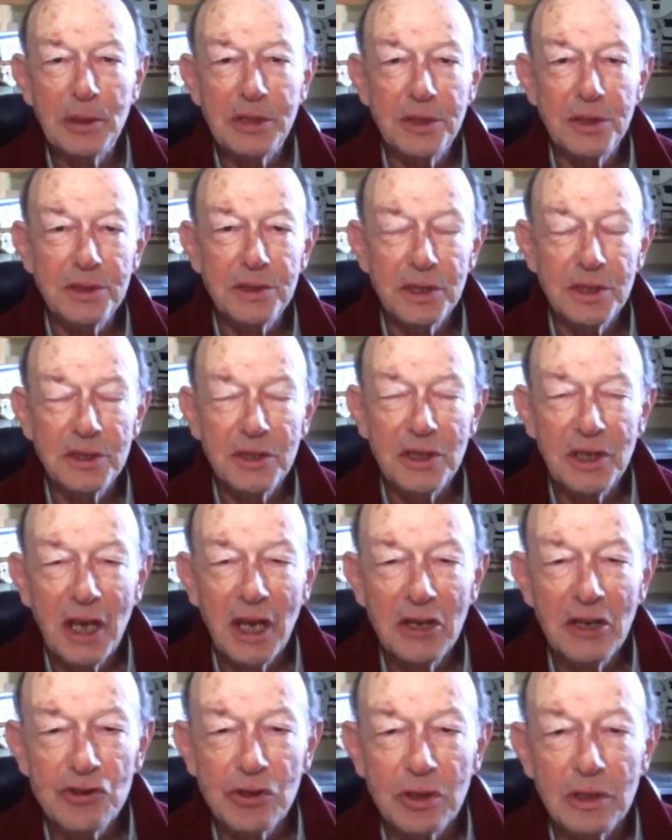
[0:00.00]
As I
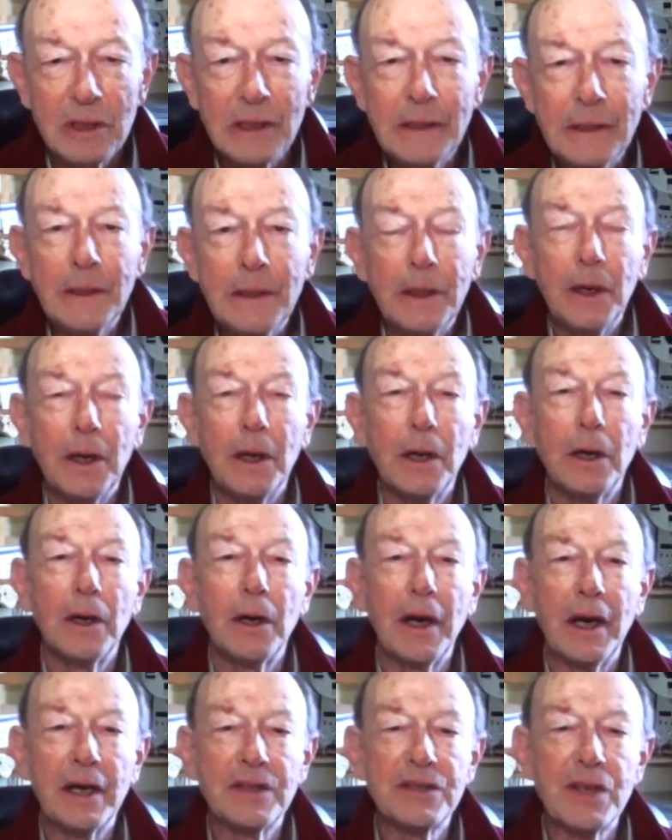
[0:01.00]
mentioned, the
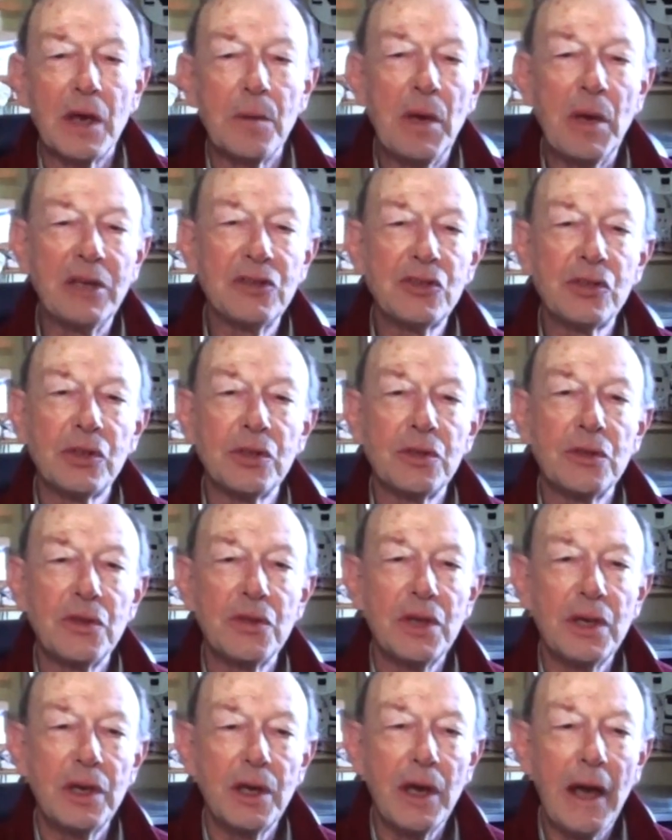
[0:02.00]
ag parity ratio
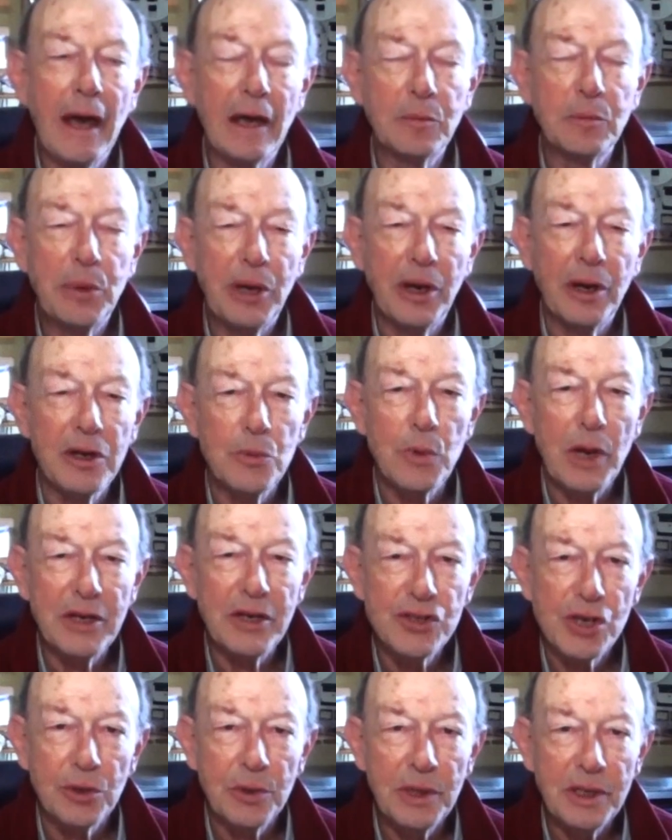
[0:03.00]
indicates that the
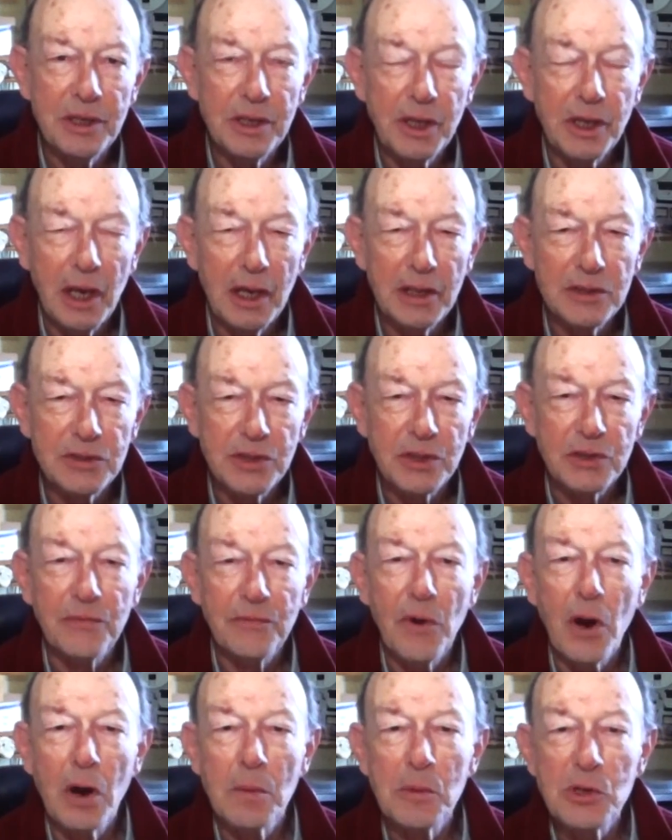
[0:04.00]
farmer's dollar is worth
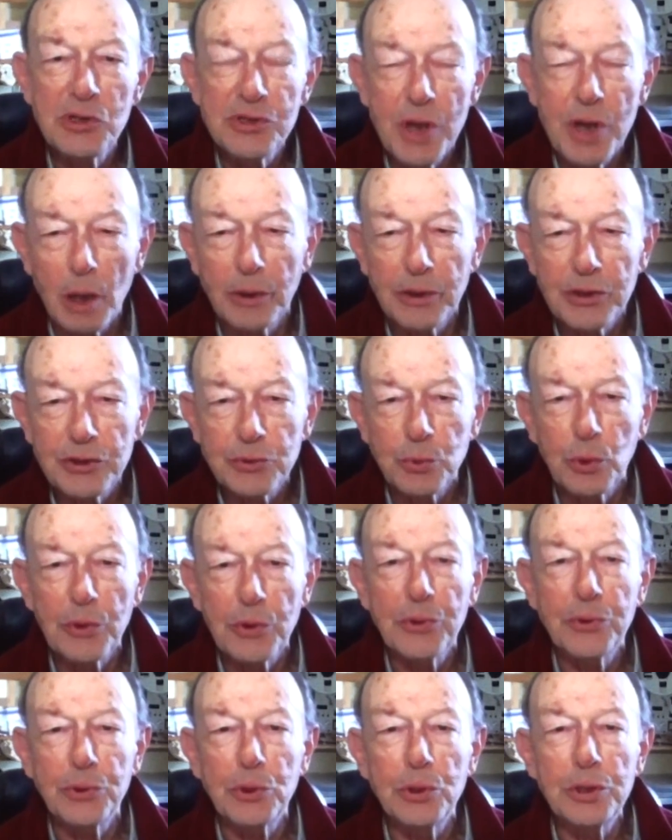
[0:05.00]
32 cents.
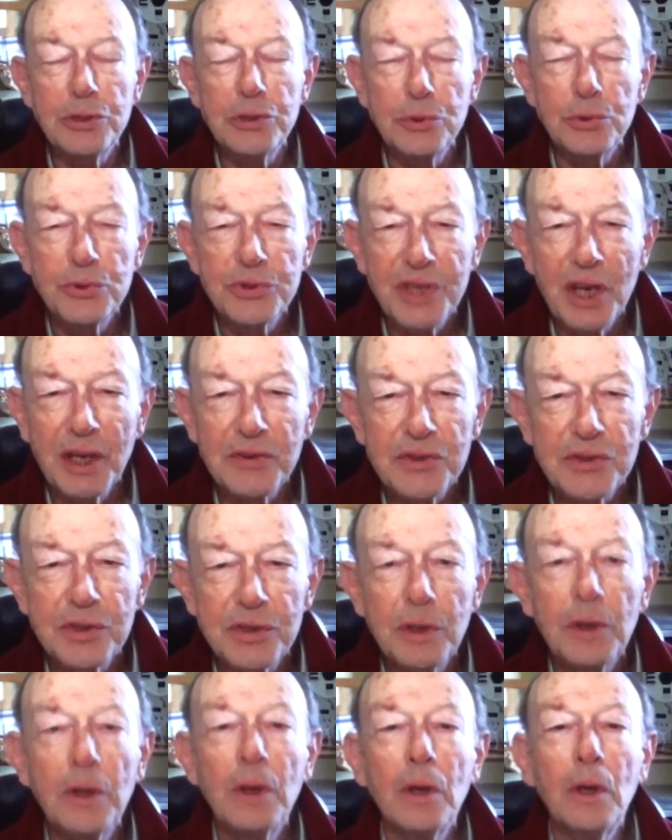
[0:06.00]
For every
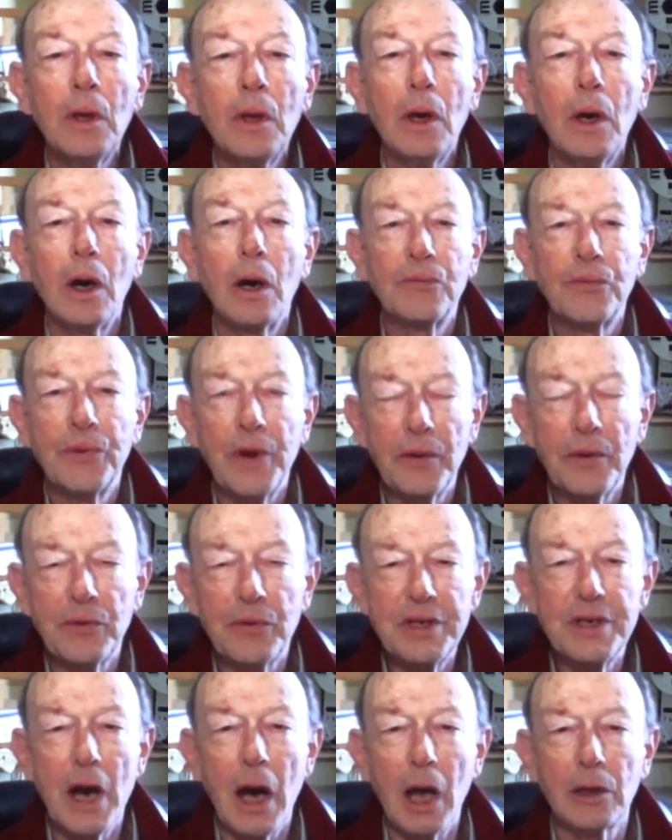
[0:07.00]
dollar of
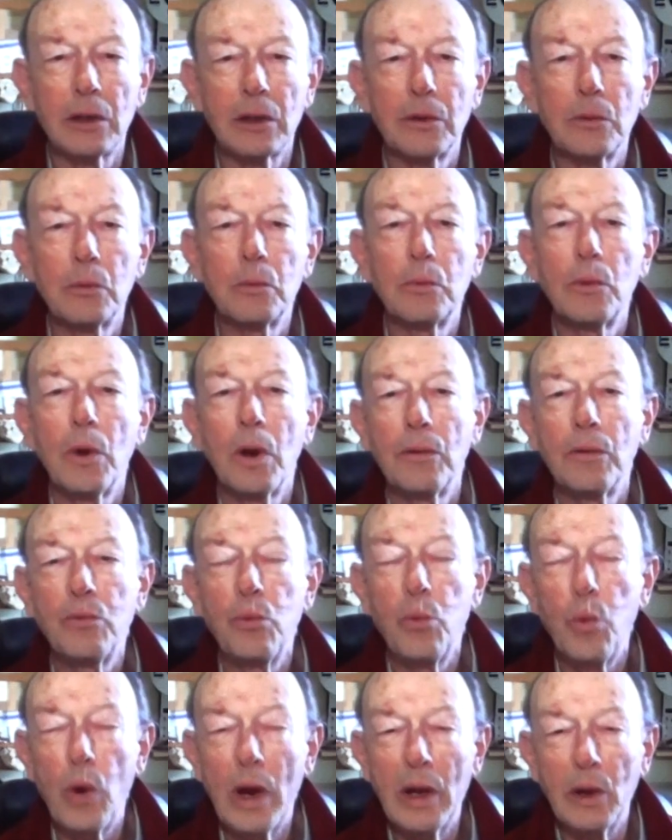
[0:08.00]
wealth he
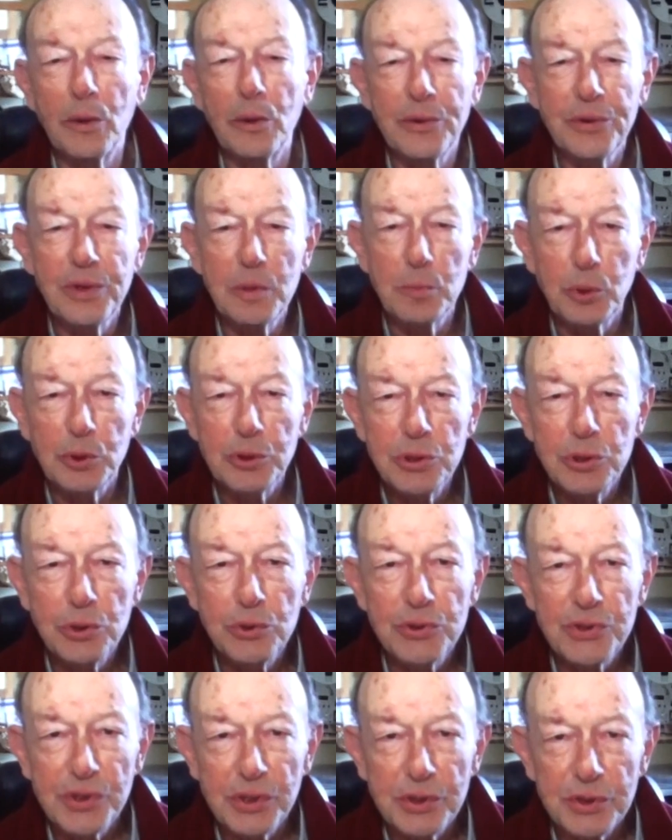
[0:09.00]
produces, he receives a
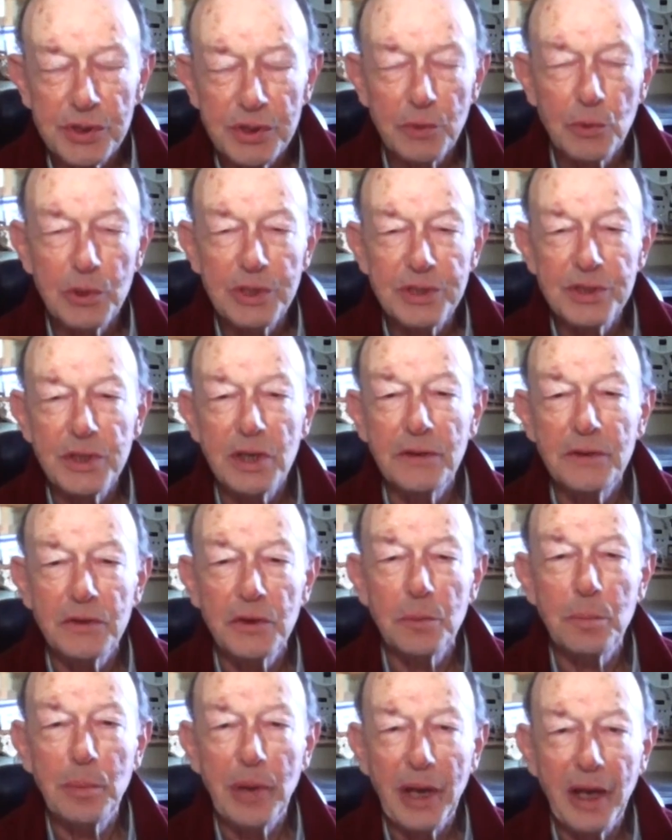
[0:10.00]
payment of
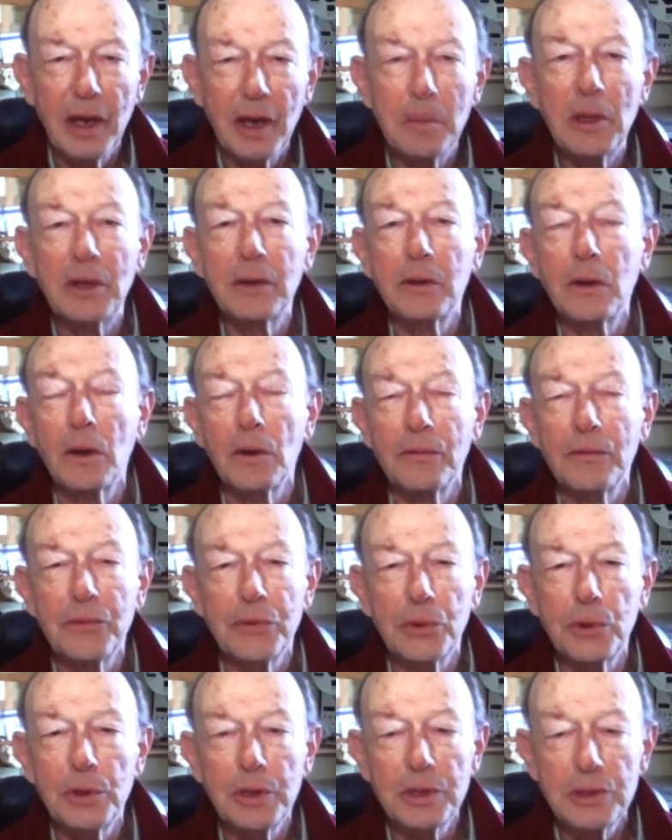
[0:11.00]
32 cents.
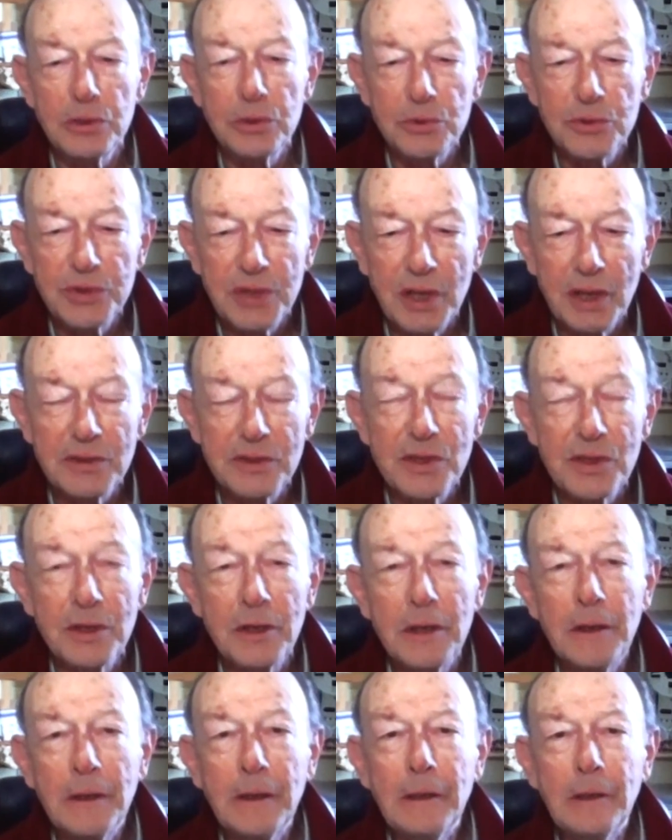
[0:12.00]
If you want to
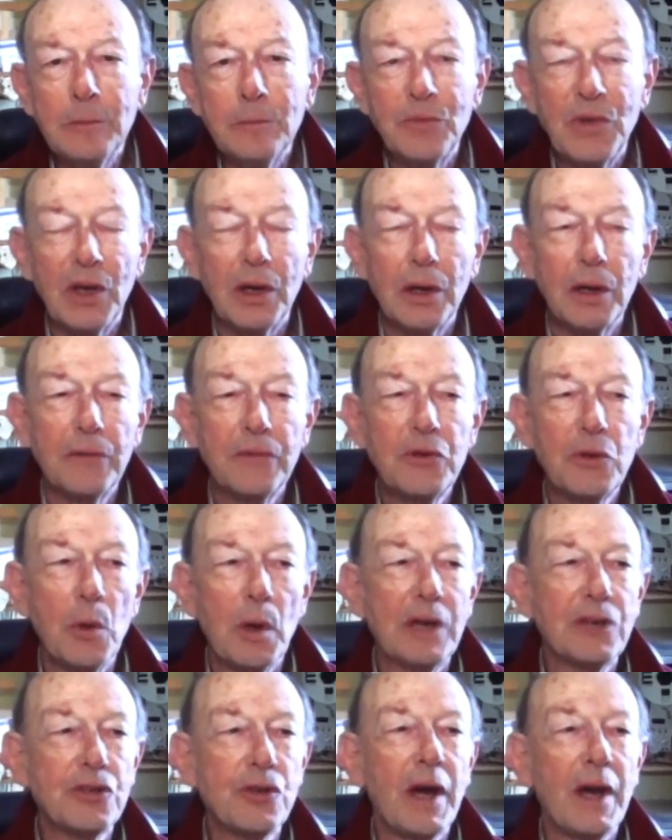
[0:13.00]
try that out on
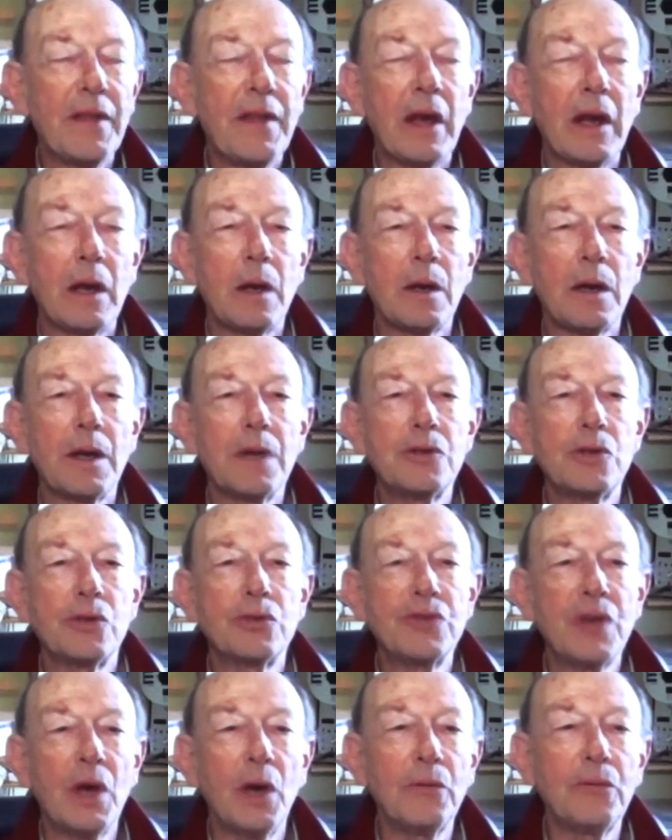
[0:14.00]
yourself, imagine
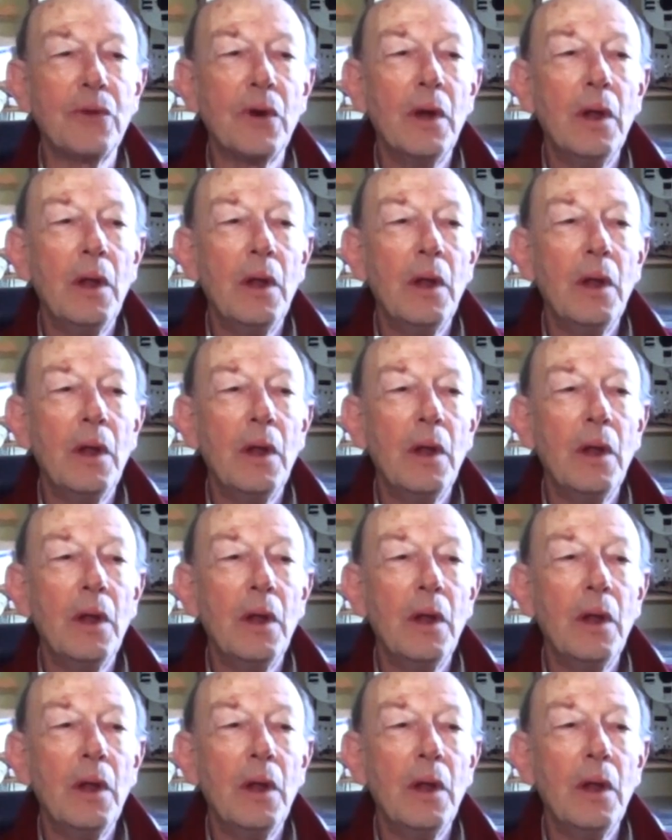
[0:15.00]
that